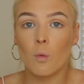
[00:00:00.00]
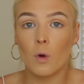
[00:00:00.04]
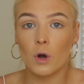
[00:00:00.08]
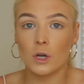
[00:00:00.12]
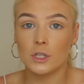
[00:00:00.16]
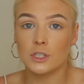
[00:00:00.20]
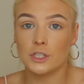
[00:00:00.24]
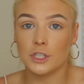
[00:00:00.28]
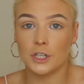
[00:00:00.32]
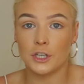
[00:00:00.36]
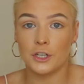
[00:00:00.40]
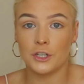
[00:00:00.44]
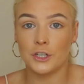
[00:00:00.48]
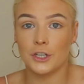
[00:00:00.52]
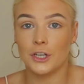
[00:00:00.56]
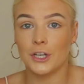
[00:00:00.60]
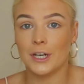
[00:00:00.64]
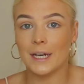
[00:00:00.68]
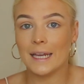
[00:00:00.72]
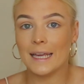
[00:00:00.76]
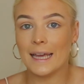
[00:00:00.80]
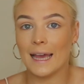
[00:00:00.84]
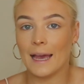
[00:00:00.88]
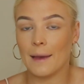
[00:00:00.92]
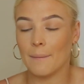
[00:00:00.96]
what
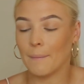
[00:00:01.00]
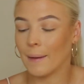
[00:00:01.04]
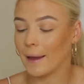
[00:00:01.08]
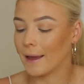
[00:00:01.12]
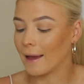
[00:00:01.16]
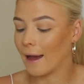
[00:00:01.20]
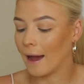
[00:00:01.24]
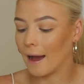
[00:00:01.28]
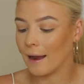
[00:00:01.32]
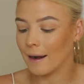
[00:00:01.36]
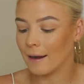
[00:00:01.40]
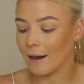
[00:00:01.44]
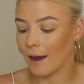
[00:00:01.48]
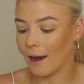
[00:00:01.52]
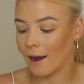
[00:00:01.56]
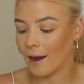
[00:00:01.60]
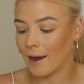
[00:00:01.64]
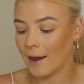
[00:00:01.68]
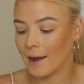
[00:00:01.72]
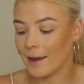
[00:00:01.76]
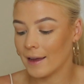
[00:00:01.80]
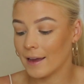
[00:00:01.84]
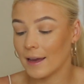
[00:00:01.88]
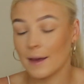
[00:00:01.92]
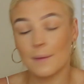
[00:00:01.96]
uni am I at?
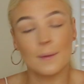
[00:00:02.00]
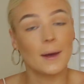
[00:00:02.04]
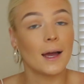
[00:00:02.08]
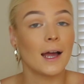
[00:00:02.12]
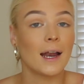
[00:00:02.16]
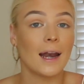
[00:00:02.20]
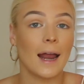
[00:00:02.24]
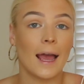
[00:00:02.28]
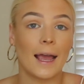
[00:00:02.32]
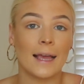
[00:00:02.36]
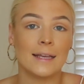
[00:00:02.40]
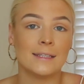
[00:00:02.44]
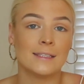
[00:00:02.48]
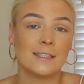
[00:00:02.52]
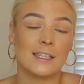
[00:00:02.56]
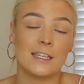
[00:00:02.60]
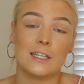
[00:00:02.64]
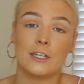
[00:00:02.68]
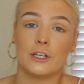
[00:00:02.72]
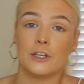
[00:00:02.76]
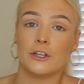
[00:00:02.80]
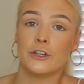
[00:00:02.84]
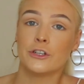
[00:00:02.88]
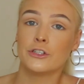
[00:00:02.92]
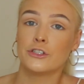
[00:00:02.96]
I am at
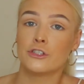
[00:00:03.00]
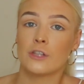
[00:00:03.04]
ACU,